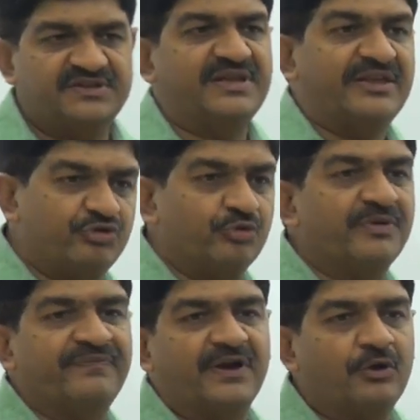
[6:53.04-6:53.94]
This is
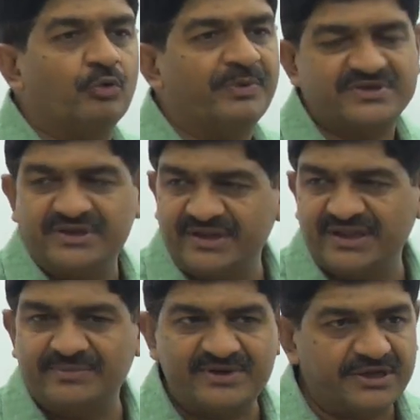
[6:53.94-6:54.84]
assumed figure, no
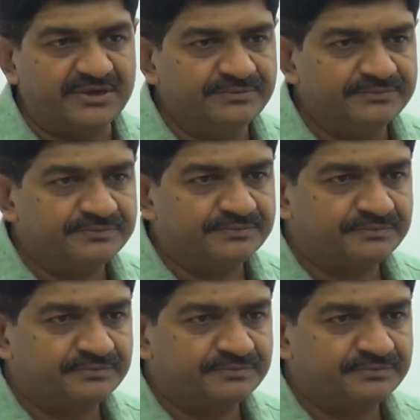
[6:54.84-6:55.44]
percentage I have taken.